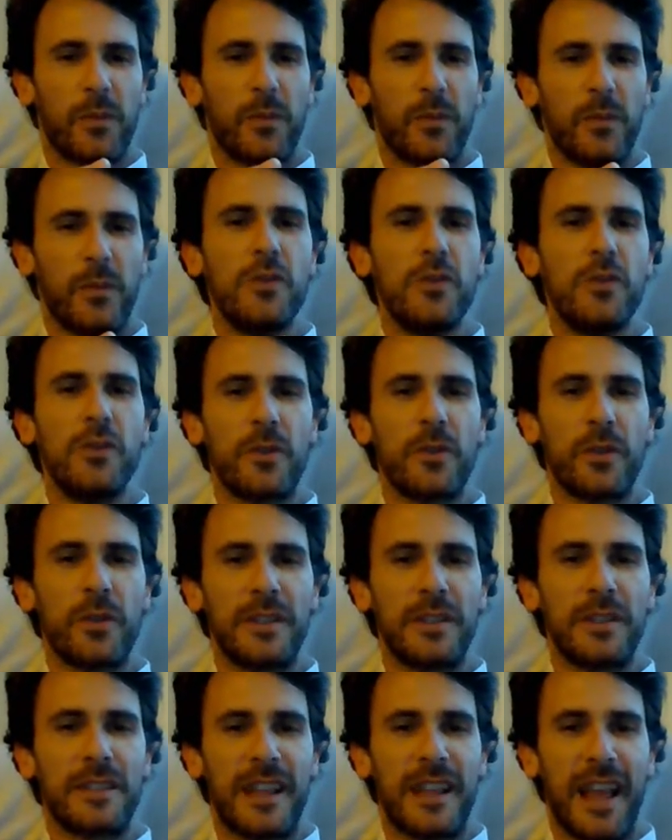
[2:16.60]

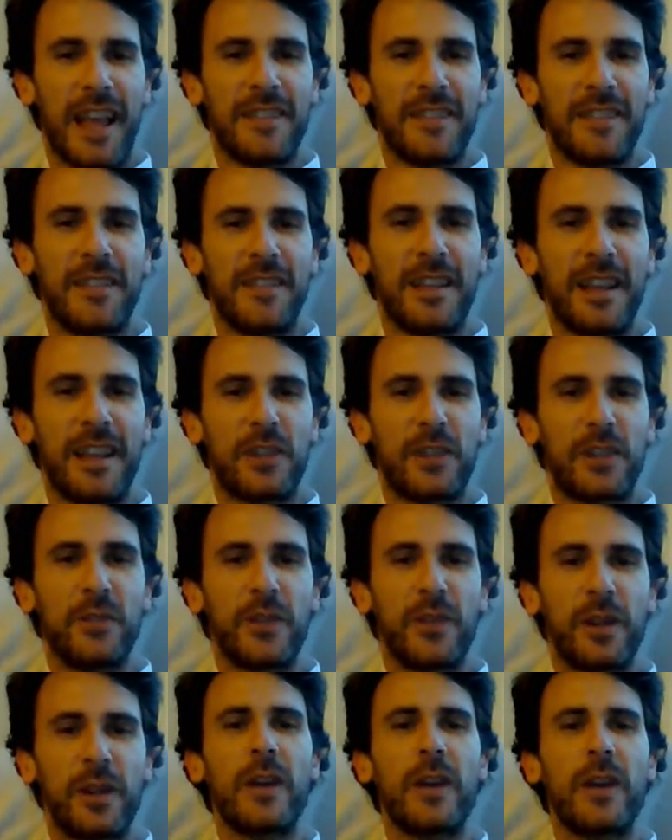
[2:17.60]
neurons and their
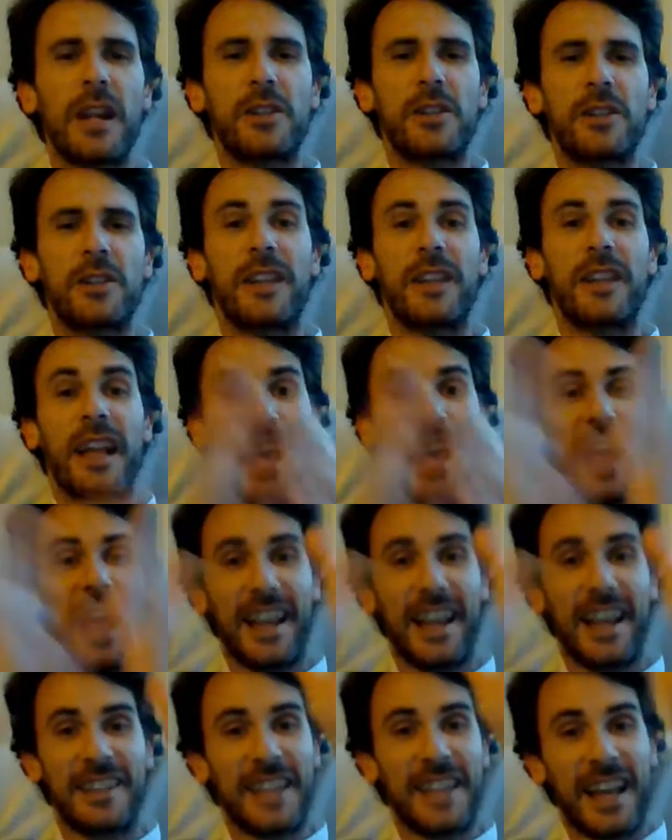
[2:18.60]
configuration
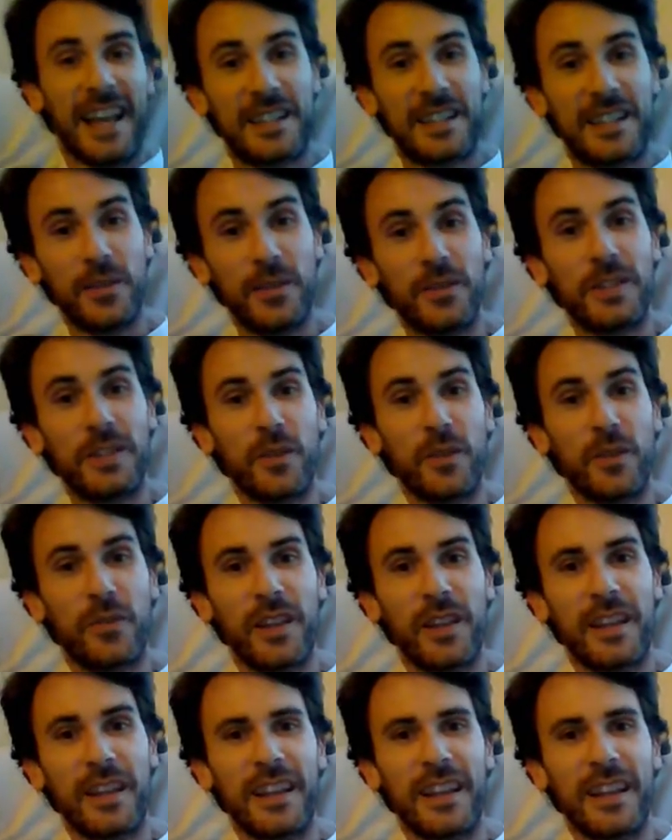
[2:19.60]
and the activity of
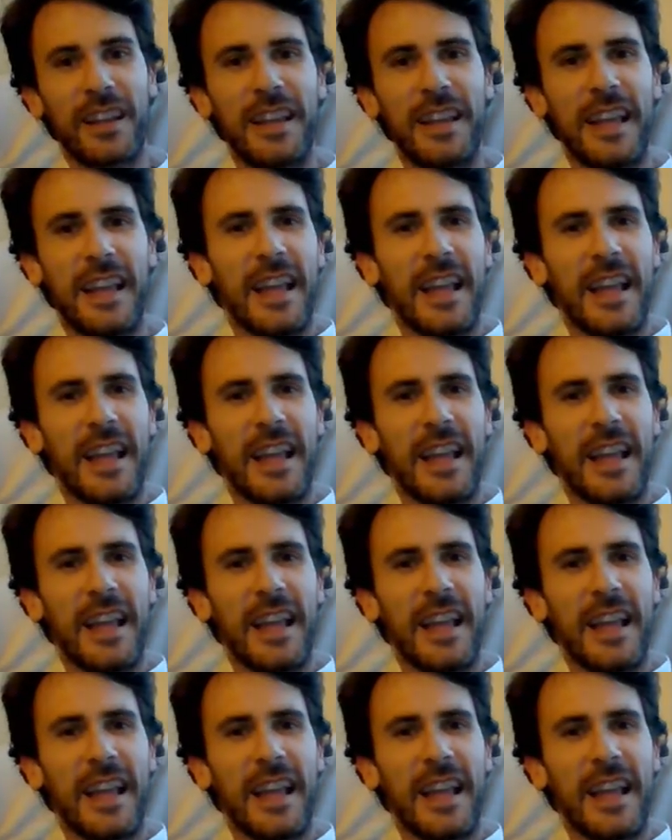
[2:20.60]
thinking.